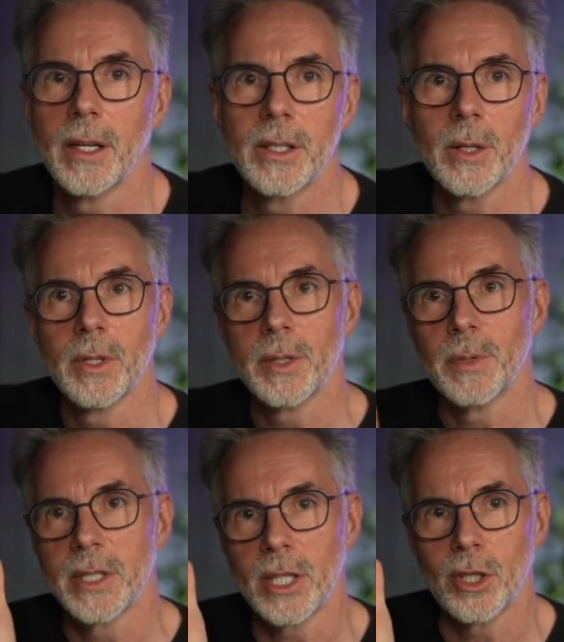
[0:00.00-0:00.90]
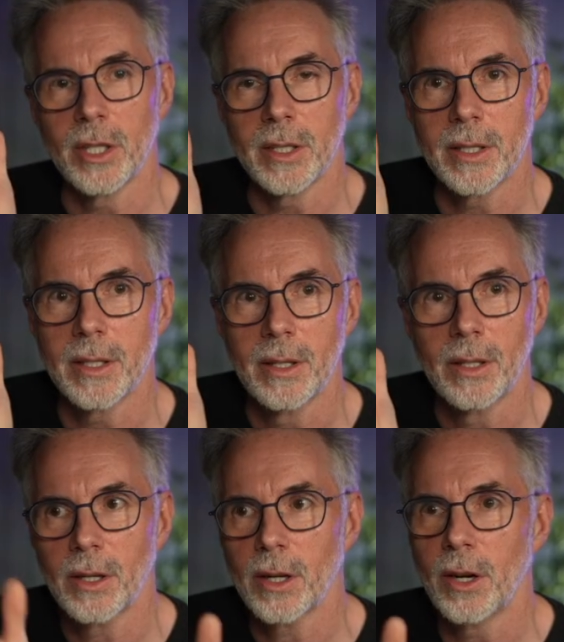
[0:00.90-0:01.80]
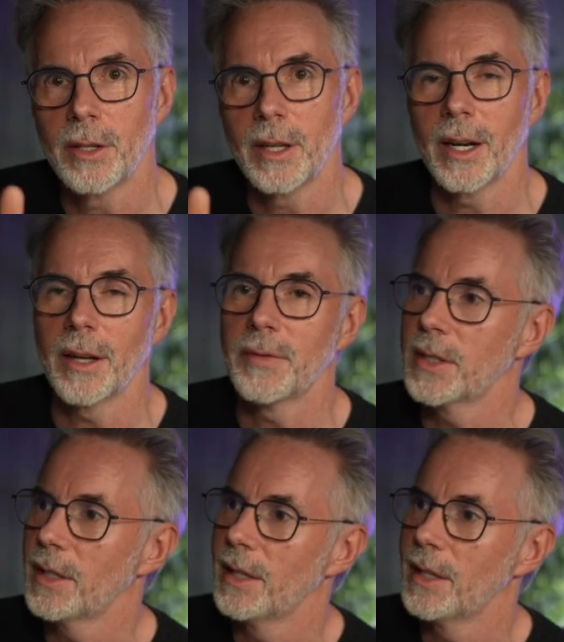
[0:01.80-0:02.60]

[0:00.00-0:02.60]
So it's positioned Claude on the left